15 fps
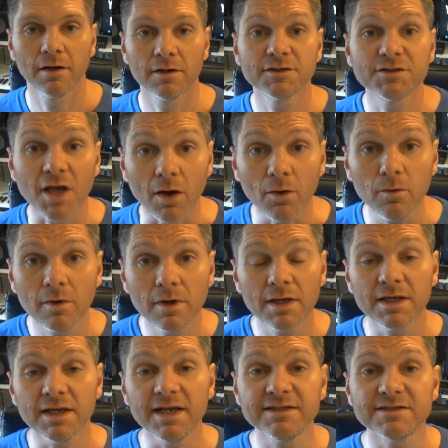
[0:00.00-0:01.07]
So
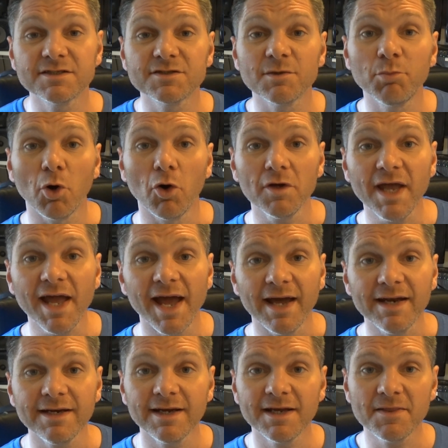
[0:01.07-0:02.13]
you need to support your
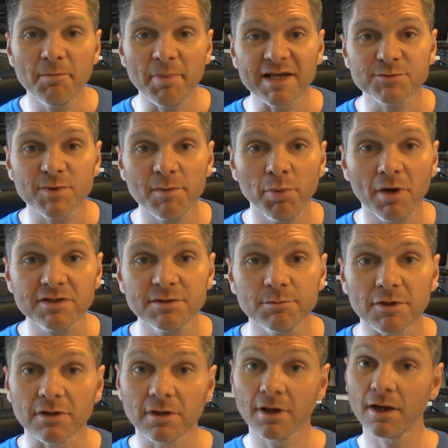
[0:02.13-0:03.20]
head in the best way
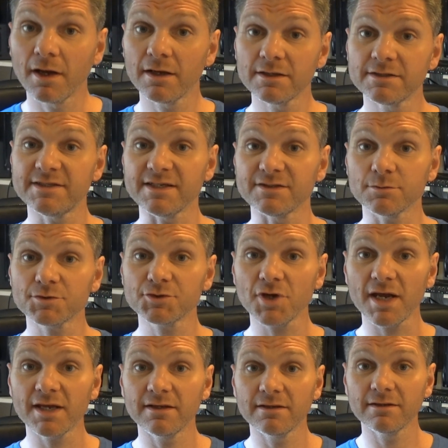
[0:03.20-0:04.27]
possible. Sit up
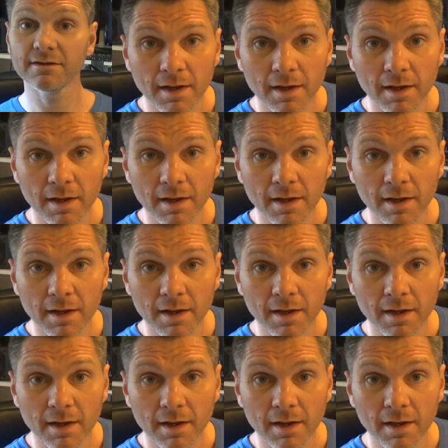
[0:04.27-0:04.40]
straight.